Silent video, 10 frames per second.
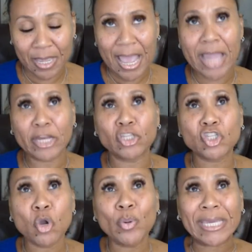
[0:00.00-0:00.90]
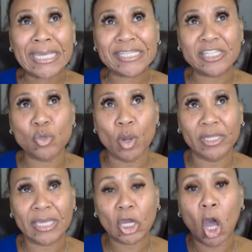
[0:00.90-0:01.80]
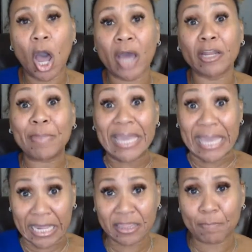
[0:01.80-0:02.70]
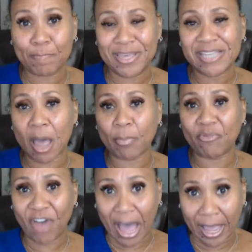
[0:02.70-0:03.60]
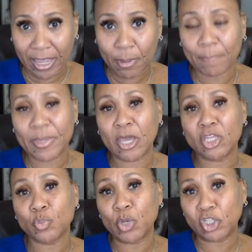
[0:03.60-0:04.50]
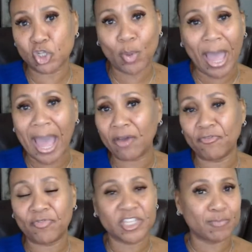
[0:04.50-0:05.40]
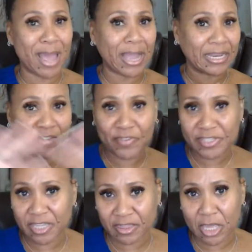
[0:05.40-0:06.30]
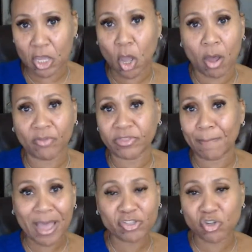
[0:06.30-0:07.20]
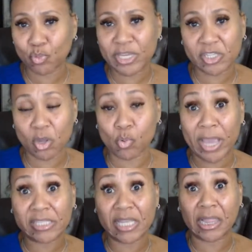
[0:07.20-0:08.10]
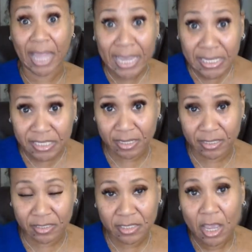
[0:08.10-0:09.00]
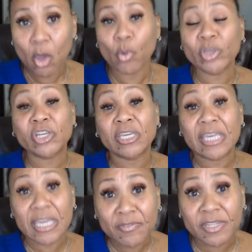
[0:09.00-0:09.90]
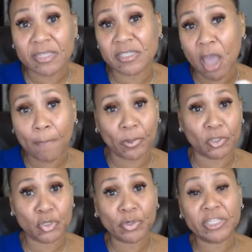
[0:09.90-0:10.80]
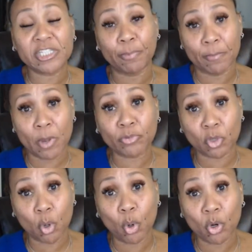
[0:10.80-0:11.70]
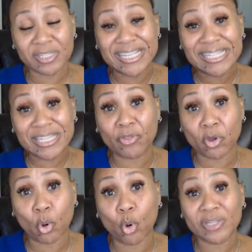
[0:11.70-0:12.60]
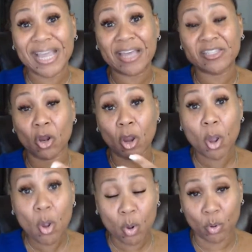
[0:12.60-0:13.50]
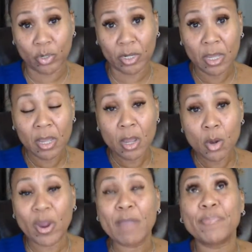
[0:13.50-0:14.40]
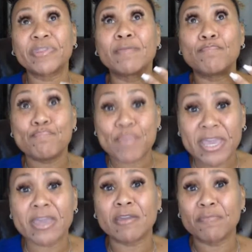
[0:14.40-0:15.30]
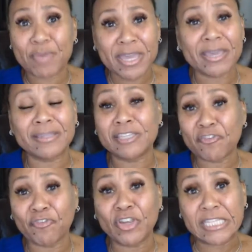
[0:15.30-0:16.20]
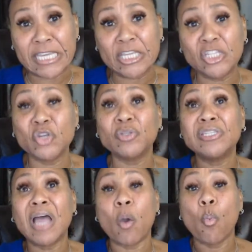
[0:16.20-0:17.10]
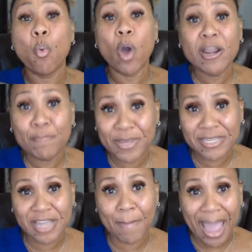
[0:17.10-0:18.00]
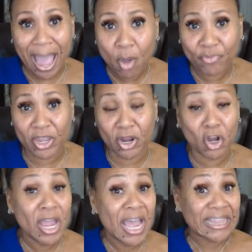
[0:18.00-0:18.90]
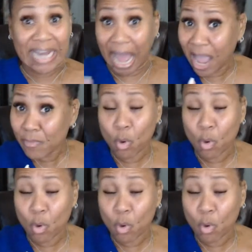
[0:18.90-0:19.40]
And it's so easy to want to get caught up in the biz op vibe, because we do have this magnificent thing called the Master Resale Rights License, which gives us the opportunity to promote the course and sell the course as our own, right? But the big, big difference is there's not one biz op out there that I'm